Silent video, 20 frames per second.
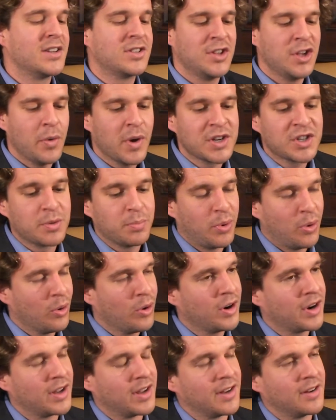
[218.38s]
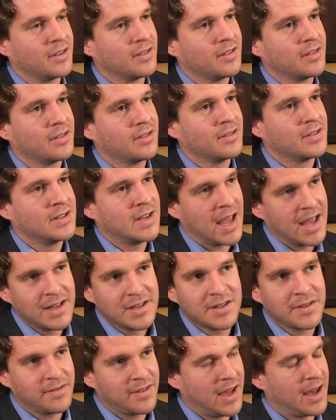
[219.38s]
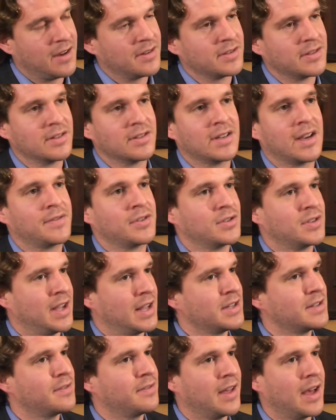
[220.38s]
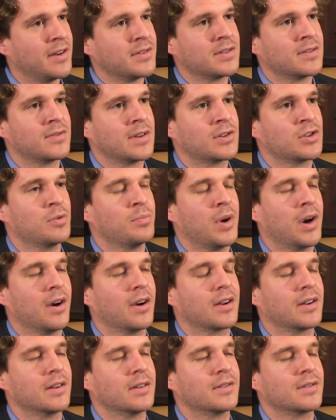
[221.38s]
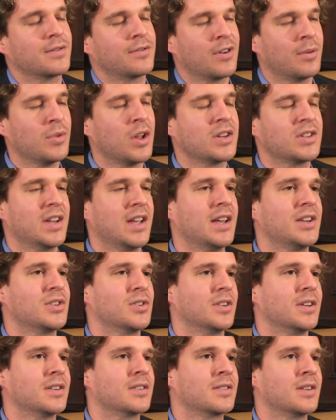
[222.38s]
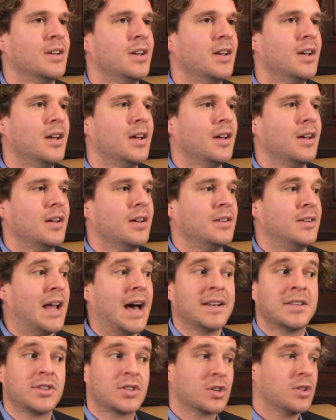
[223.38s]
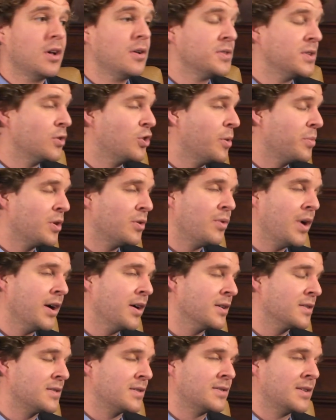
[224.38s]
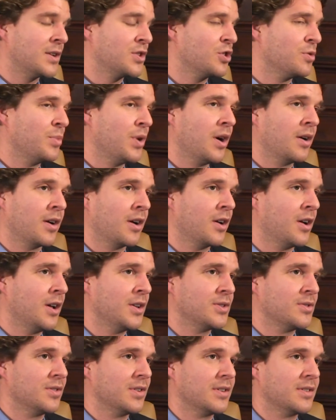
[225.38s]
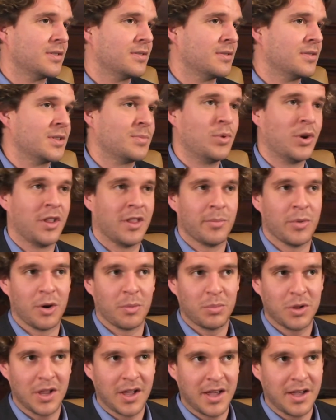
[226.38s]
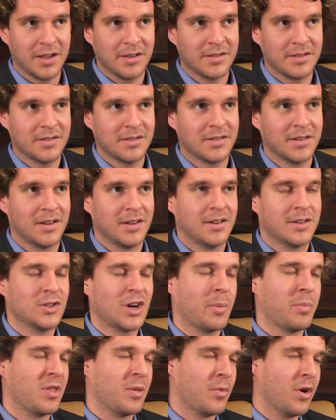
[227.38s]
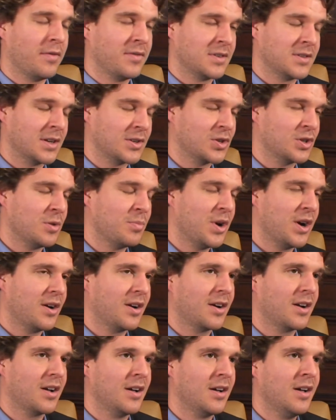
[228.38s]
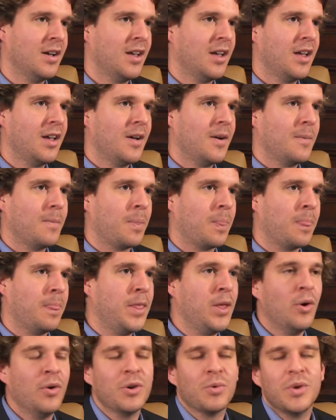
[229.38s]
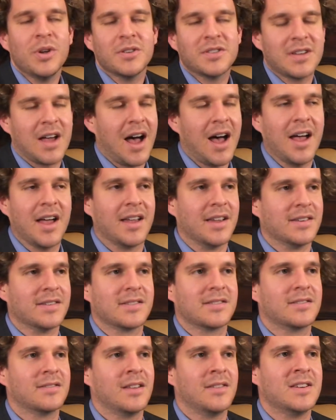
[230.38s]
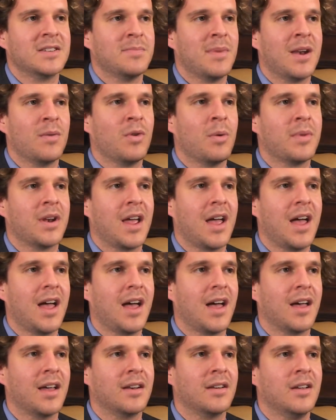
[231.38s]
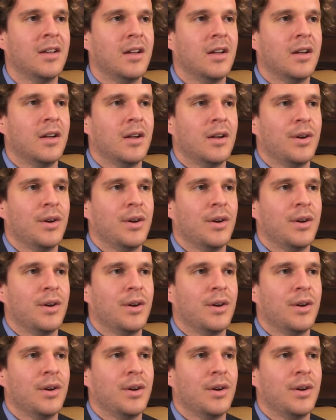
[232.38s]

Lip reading: And as the US deported tens of thousands after tens of thousands of Central Americans from Los Angeles, not disclosing criminal records to Central American countries, just putting them on planes, dropping them off in Central America, the only real ties that these men and women had